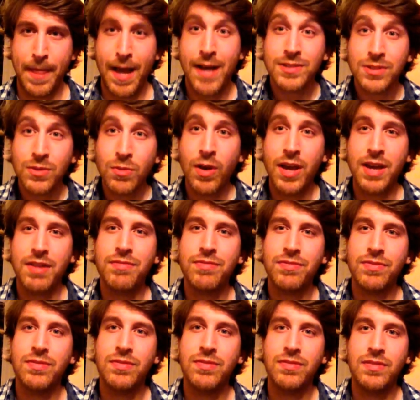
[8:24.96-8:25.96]
as a
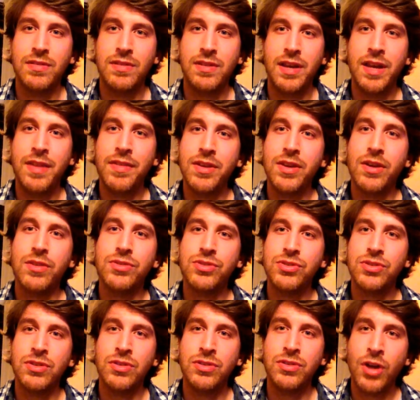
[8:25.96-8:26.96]
wave in the
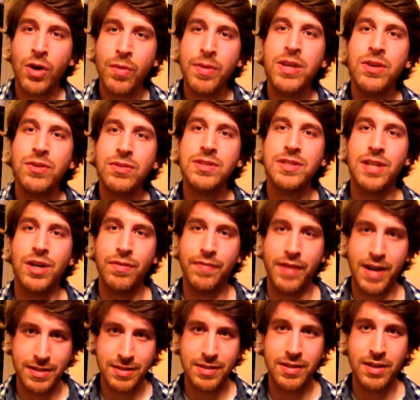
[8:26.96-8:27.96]
ocean, knowing yourself
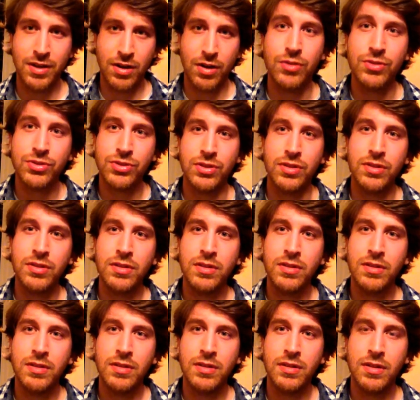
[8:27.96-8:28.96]
as the ocean.
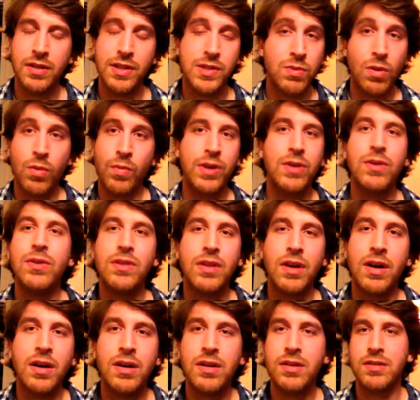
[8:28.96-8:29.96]
That's what we all
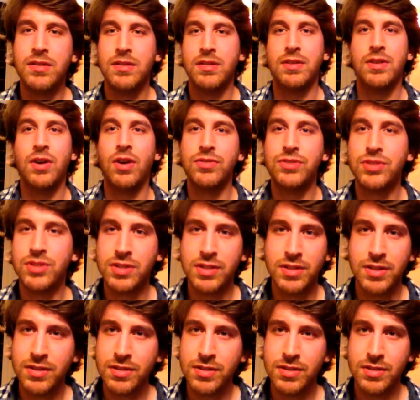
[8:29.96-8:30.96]
are:
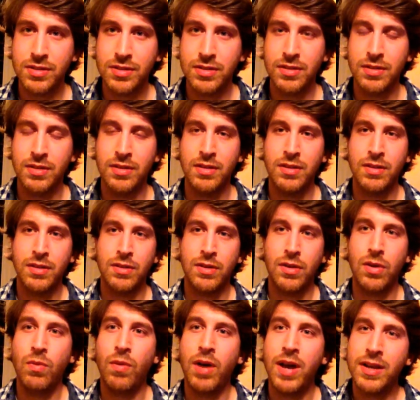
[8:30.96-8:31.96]
consciousness,
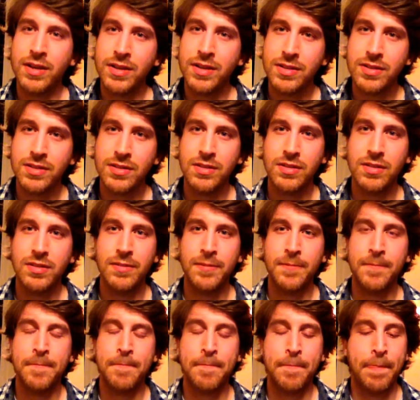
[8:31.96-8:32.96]
awareness.
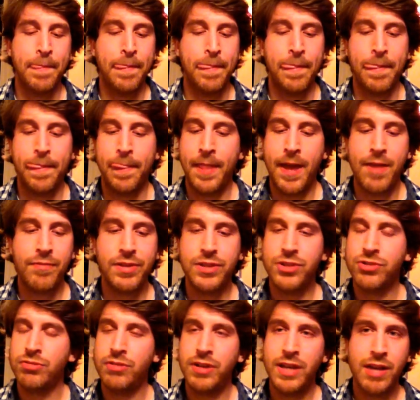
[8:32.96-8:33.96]
Every
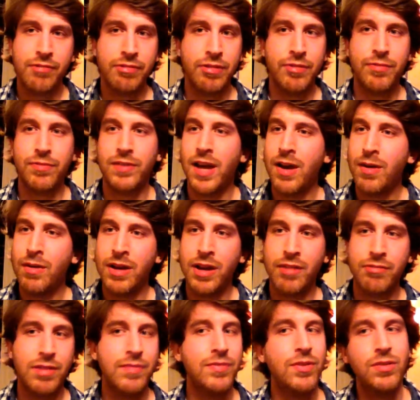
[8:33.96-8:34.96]
tree, every flower,
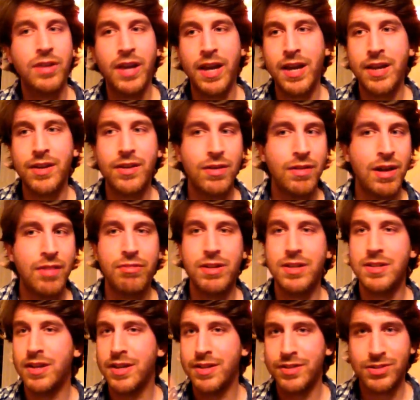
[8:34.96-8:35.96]
every volcano, every
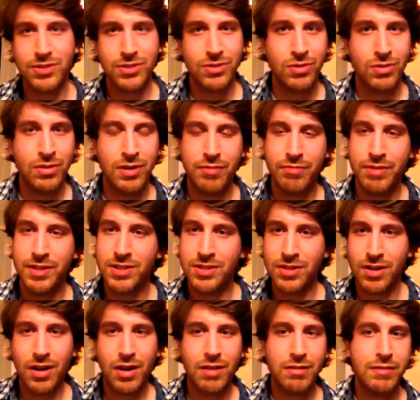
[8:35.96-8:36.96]
dinosaur, every
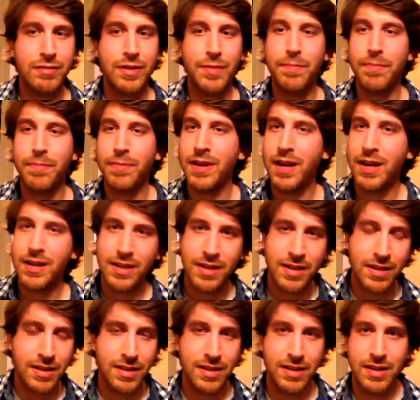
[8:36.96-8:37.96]
star, every
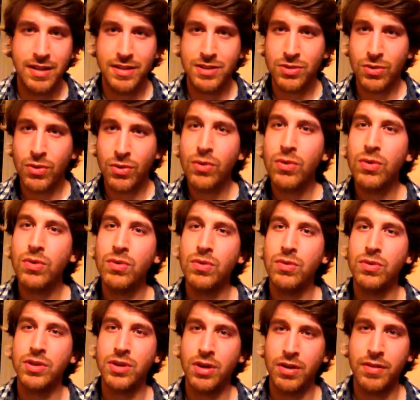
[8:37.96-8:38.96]
planet, it's
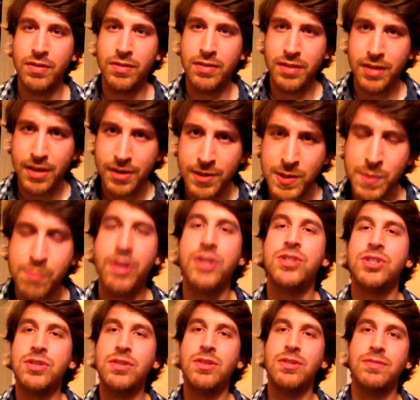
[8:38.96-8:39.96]
all the
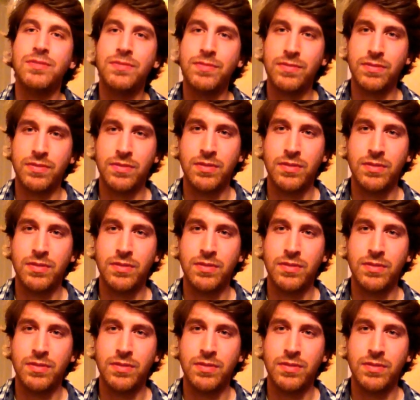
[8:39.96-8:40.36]
expression of